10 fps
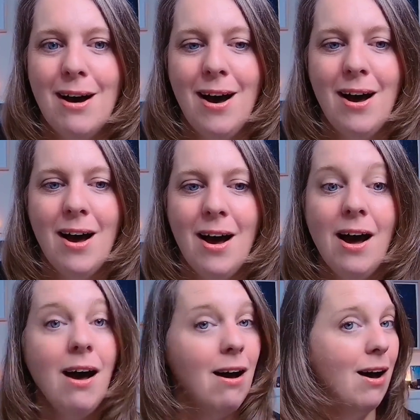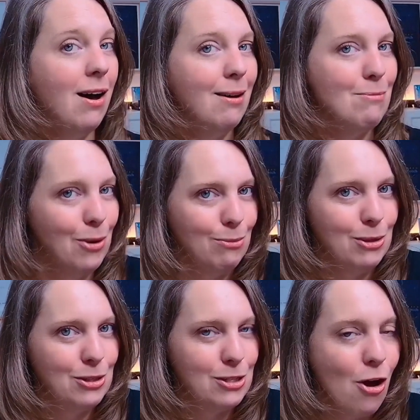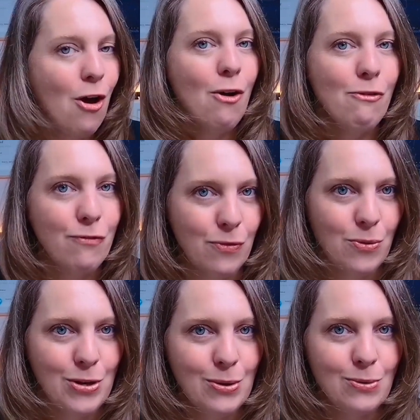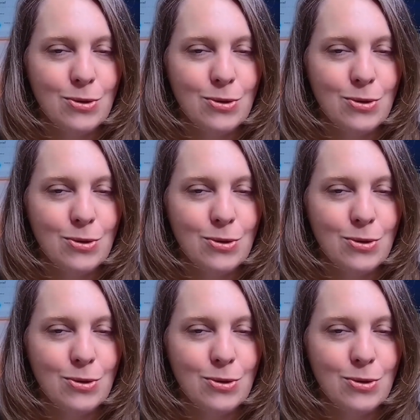aha moments for you.